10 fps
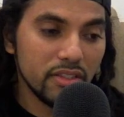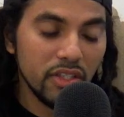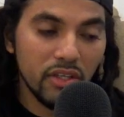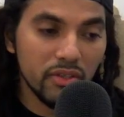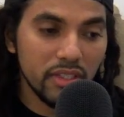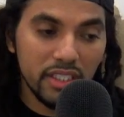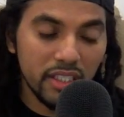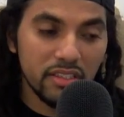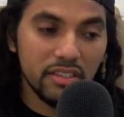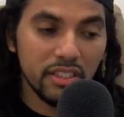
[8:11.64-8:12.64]

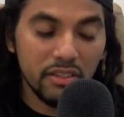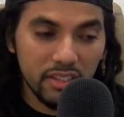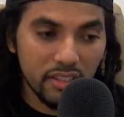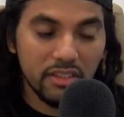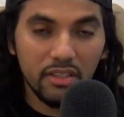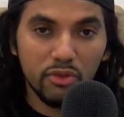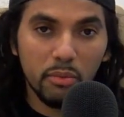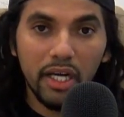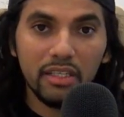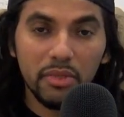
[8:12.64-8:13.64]
it's there as a
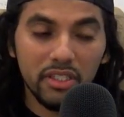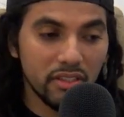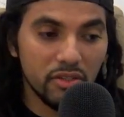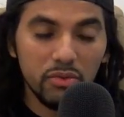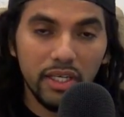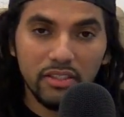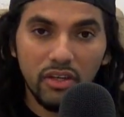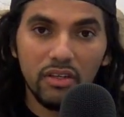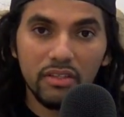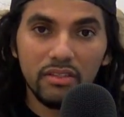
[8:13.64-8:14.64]
self-reminder because the do gets
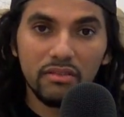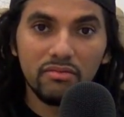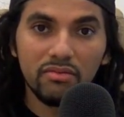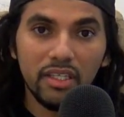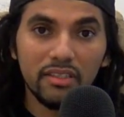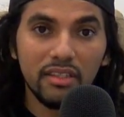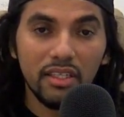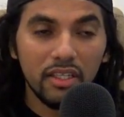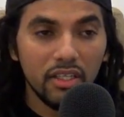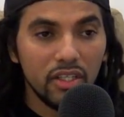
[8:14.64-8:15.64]
hard, right?
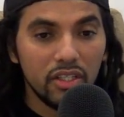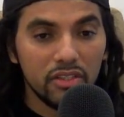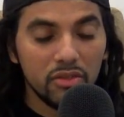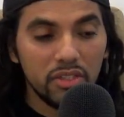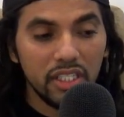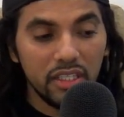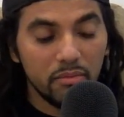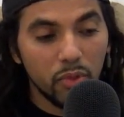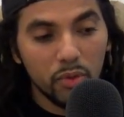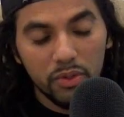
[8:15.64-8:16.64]
You need
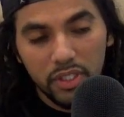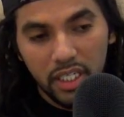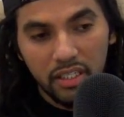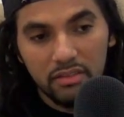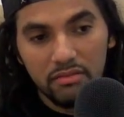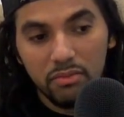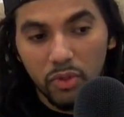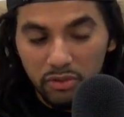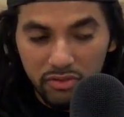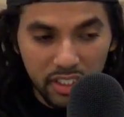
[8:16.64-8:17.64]
more than
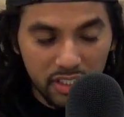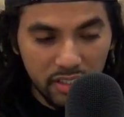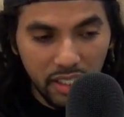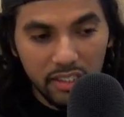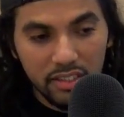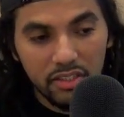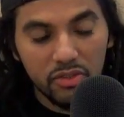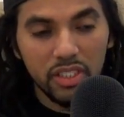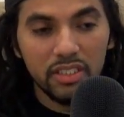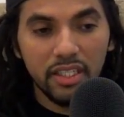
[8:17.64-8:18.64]
motivation. Like I said,
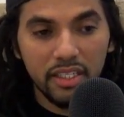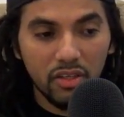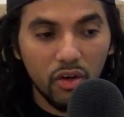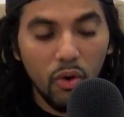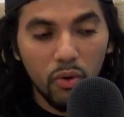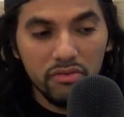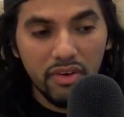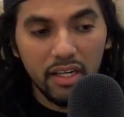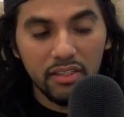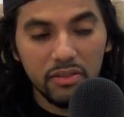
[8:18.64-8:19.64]
you need to hit the core
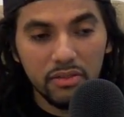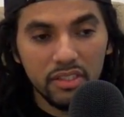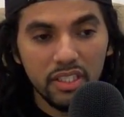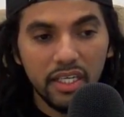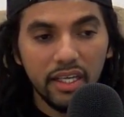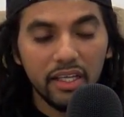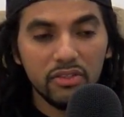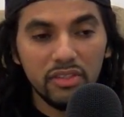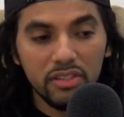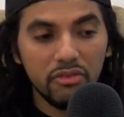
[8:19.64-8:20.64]
values, and
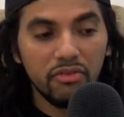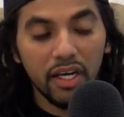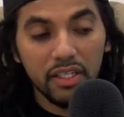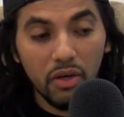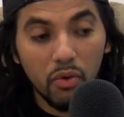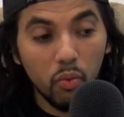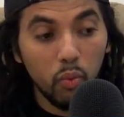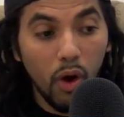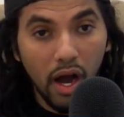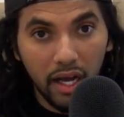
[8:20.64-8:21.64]
you need to find out
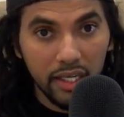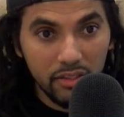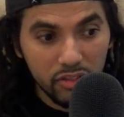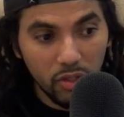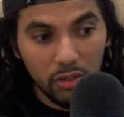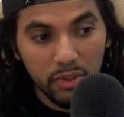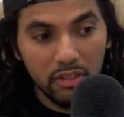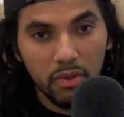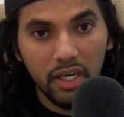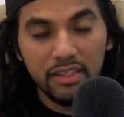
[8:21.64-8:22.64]
why. Start with
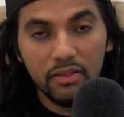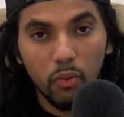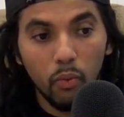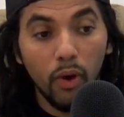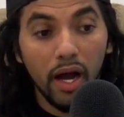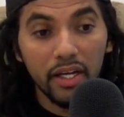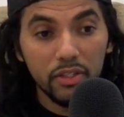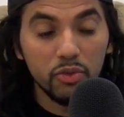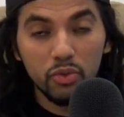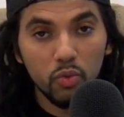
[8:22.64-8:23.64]
why. Why
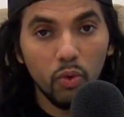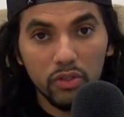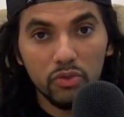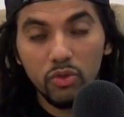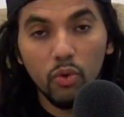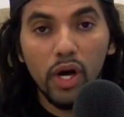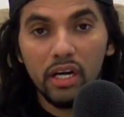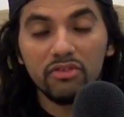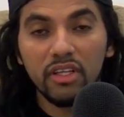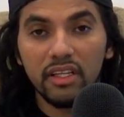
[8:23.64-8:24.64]
do you want to go
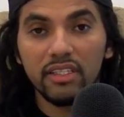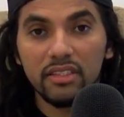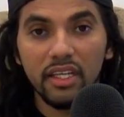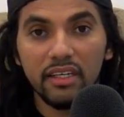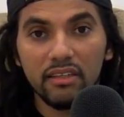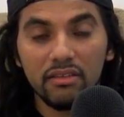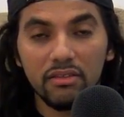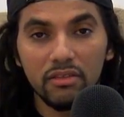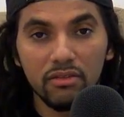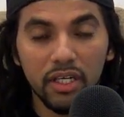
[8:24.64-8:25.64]
after this thing,
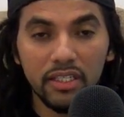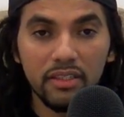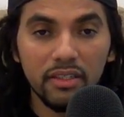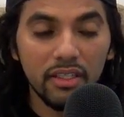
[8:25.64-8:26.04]
right?